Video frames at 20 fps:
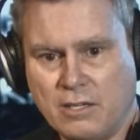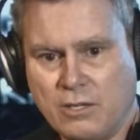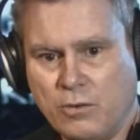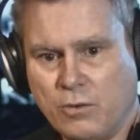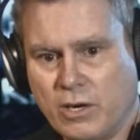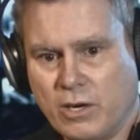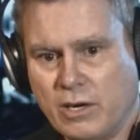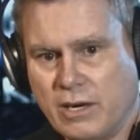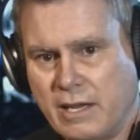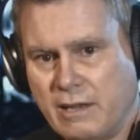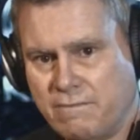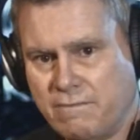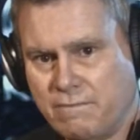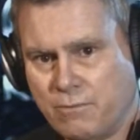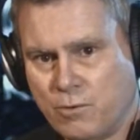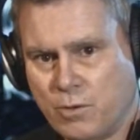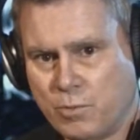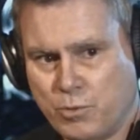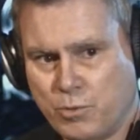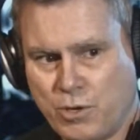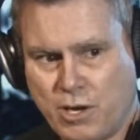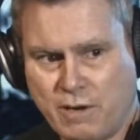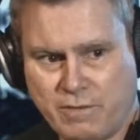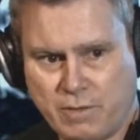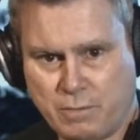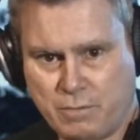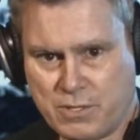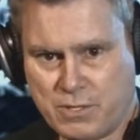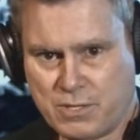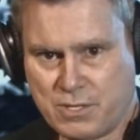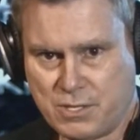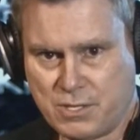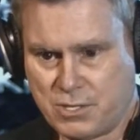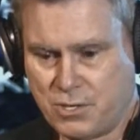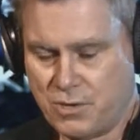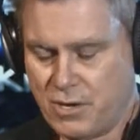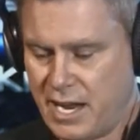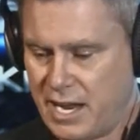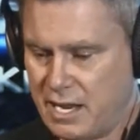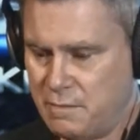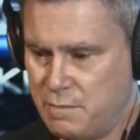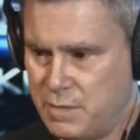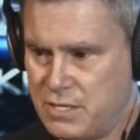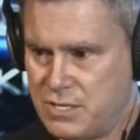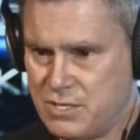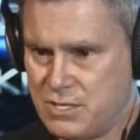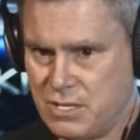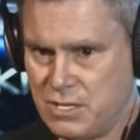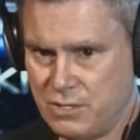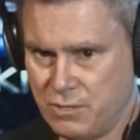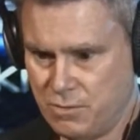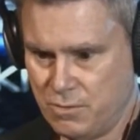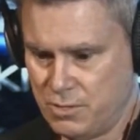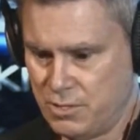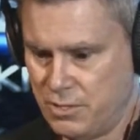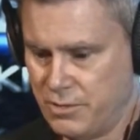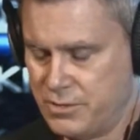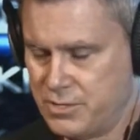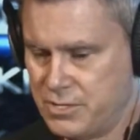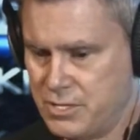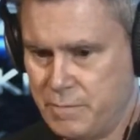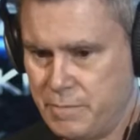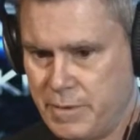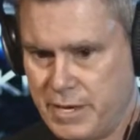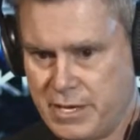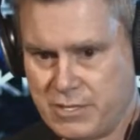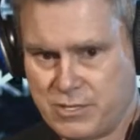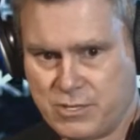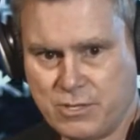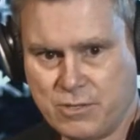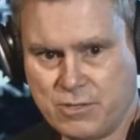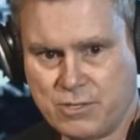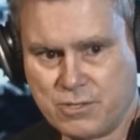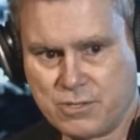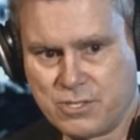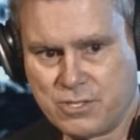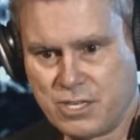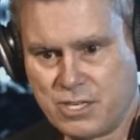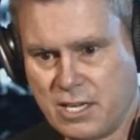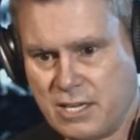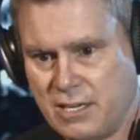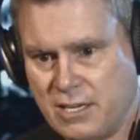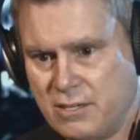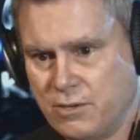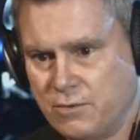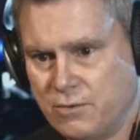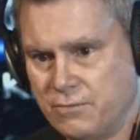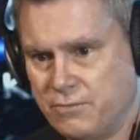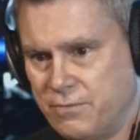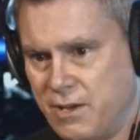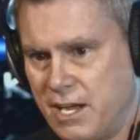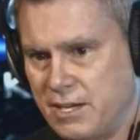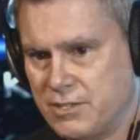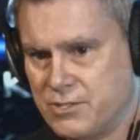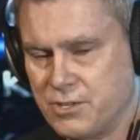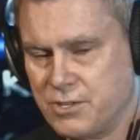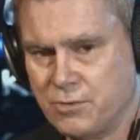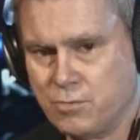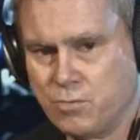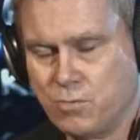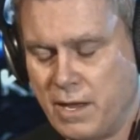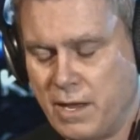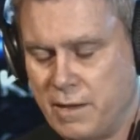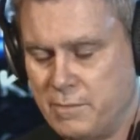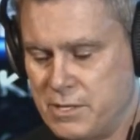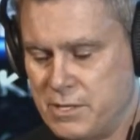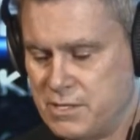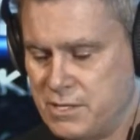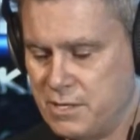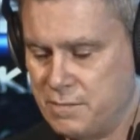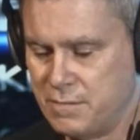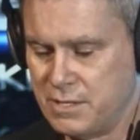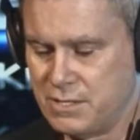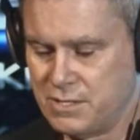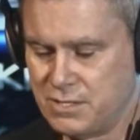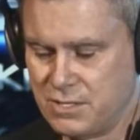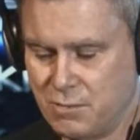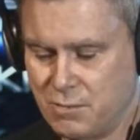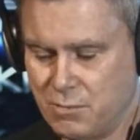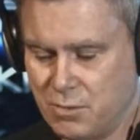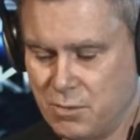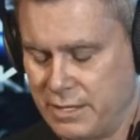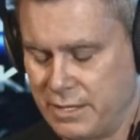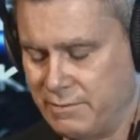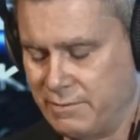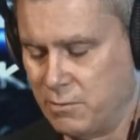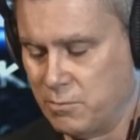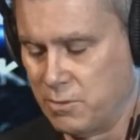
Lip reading: are a for-profit business. Your ABC News, your CBS News, your CNN, your Fox, your MSNBC, whatever.